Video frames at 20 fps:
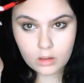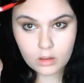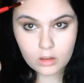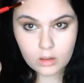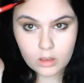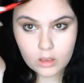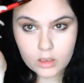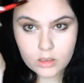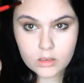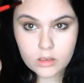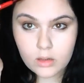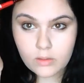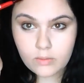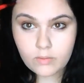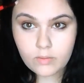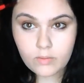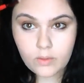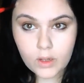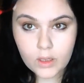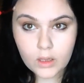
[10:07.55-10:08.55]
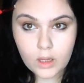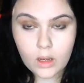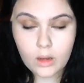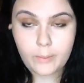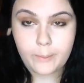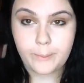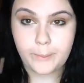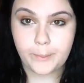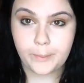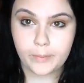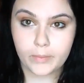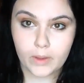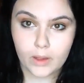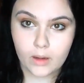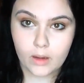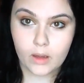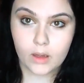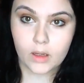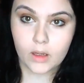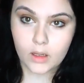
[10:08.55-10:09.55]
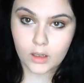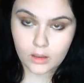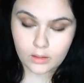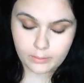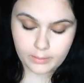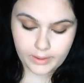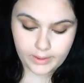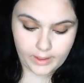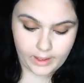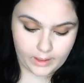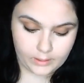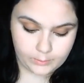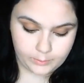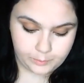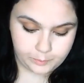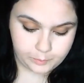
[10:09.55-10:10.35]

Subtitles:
it gets all fucked up. But yeah.